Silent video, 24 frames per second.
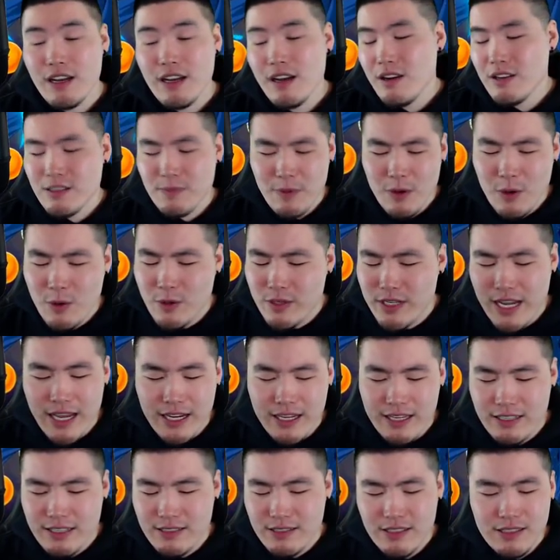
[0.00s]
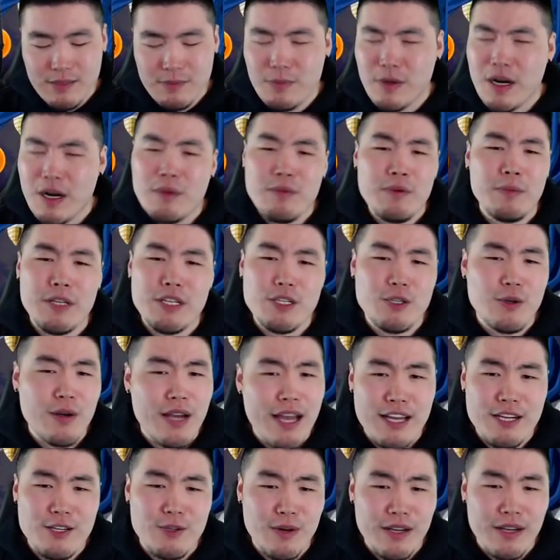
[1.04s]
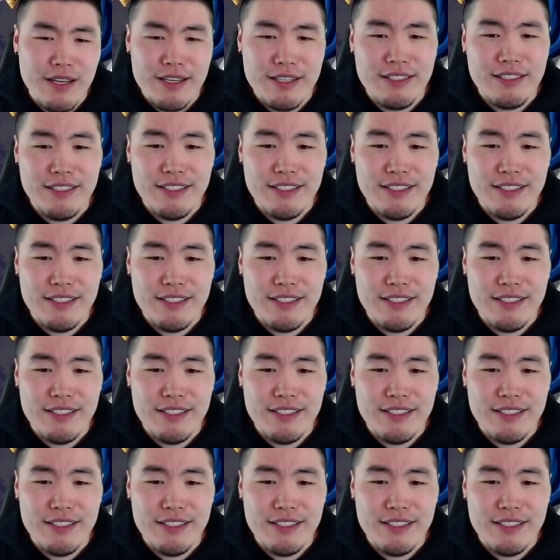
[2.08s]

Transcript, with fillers: oh, it's Bojack. He's he's probably trash, right?